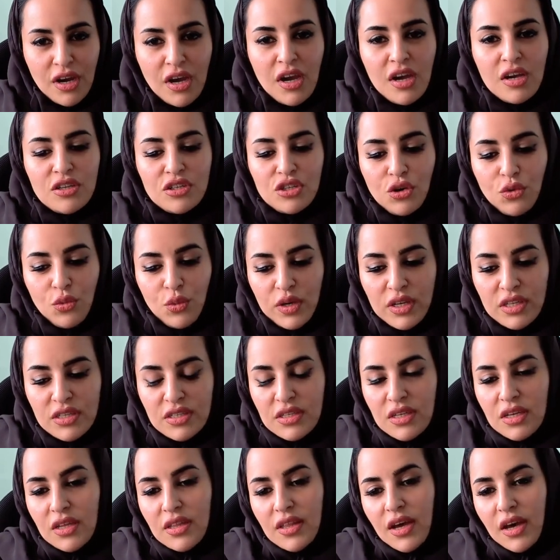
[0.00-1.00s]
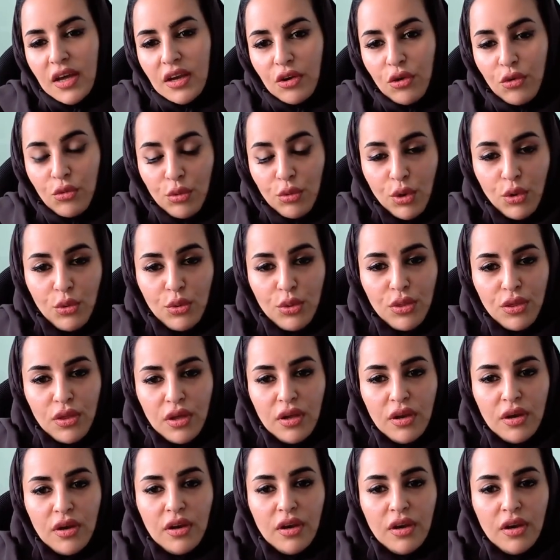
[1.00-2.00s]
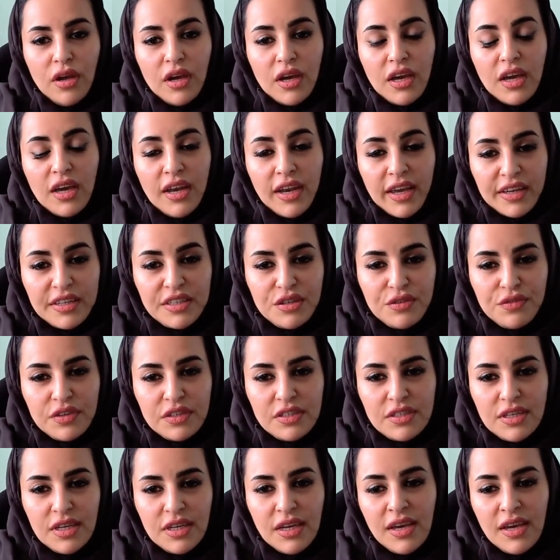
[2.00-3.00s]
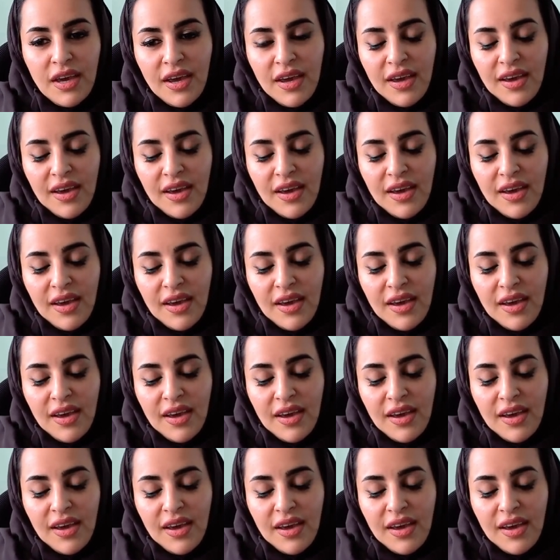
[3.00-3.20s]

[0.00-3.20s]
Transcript: So we see that growth in connectivity